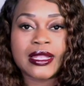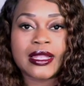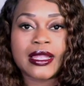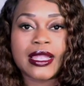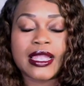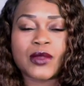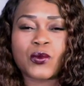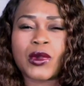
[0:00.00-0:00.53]

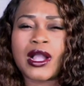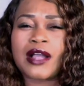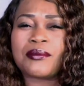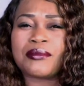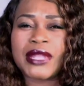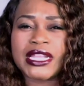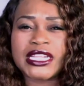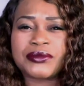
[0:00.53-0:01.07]
and while
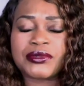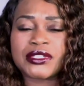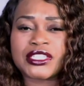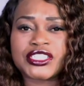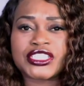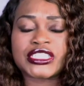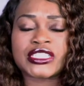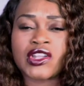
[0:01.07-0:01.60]
many
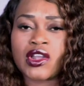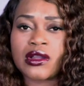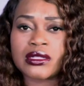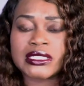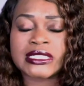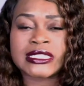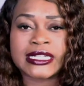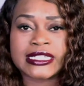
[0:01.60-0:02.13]
religious
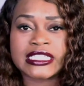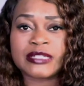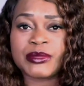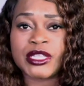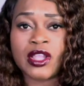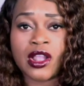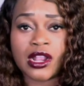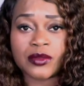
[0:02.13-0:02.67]
cults tend to
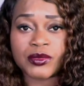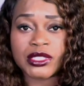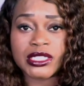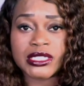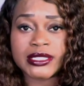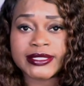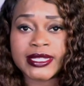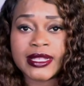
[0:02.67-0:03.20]
be
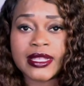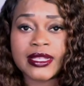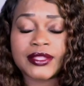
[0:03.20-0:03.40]
harmless,